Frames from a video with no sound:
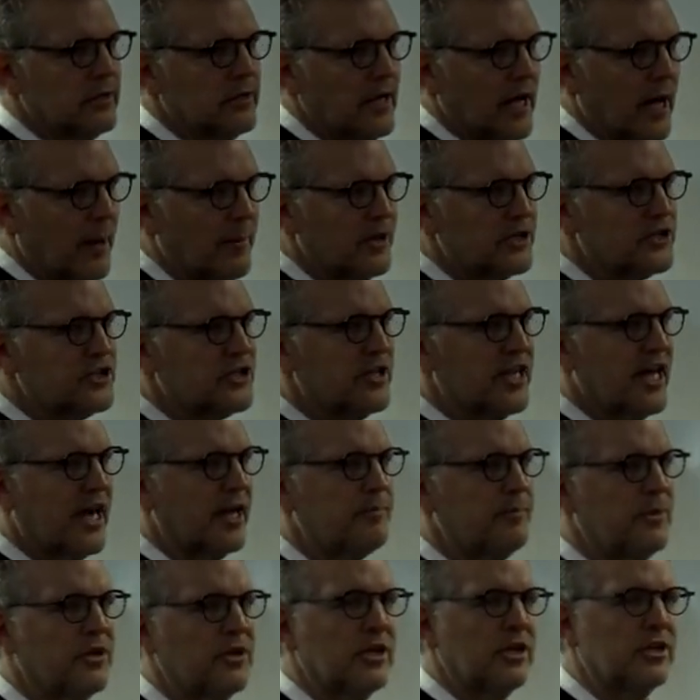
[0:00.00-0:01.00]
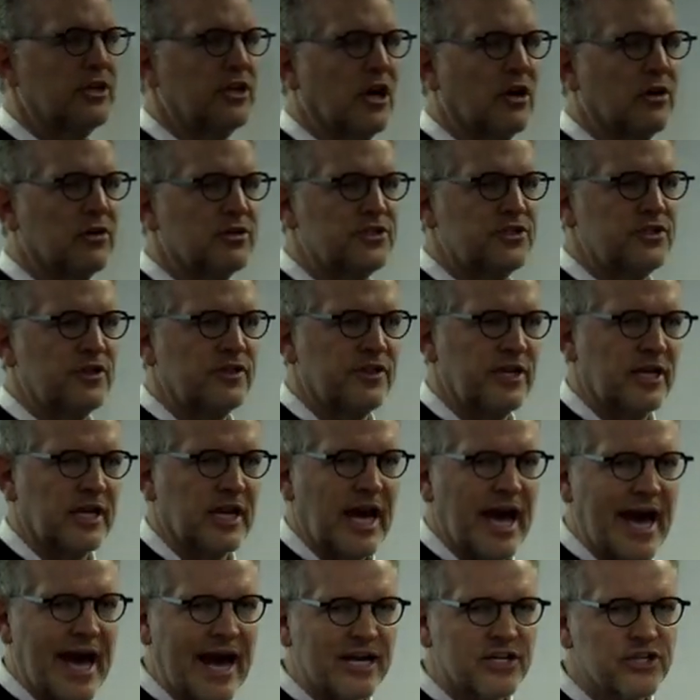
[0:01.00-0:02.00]
how much of that million dollars do you think
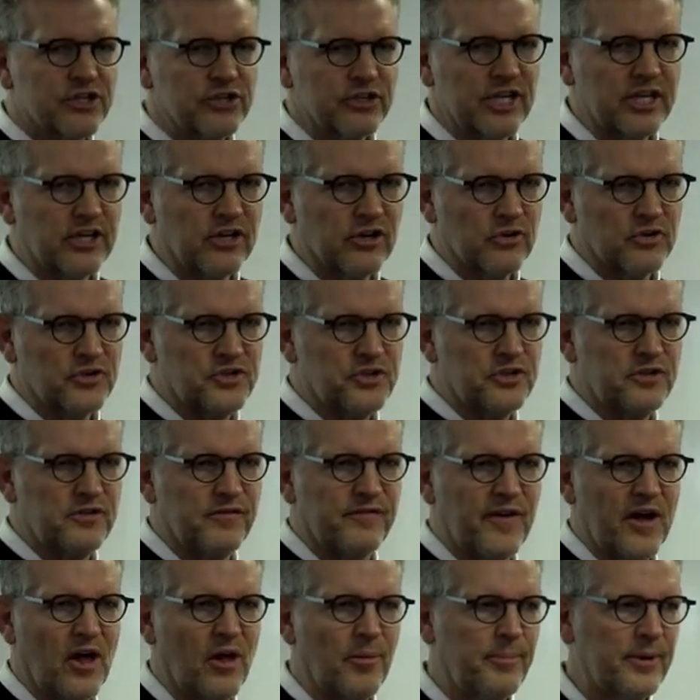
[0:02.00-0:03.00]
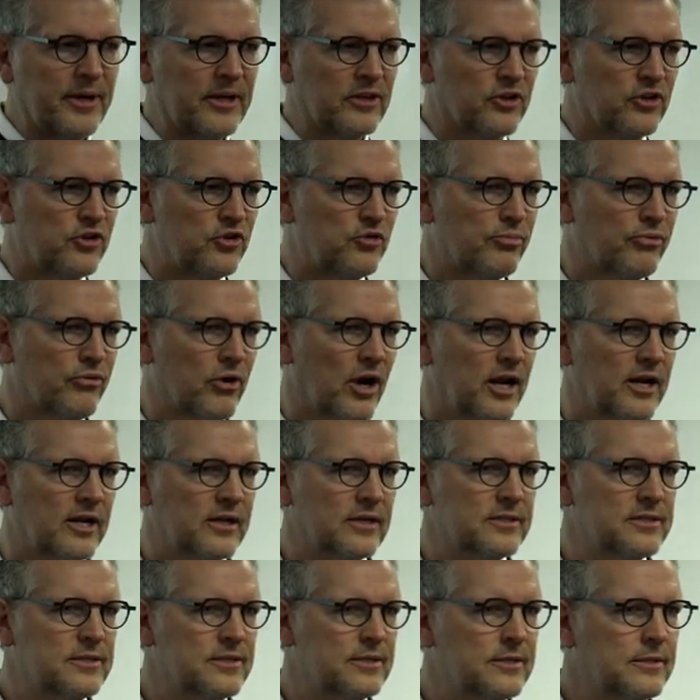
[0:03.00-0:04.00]
actually goes to developing the new
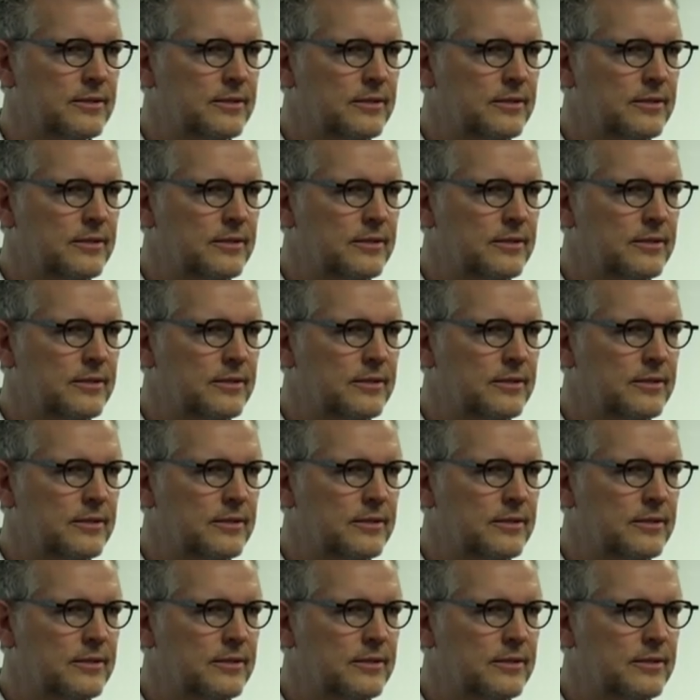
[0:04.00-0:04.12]
product?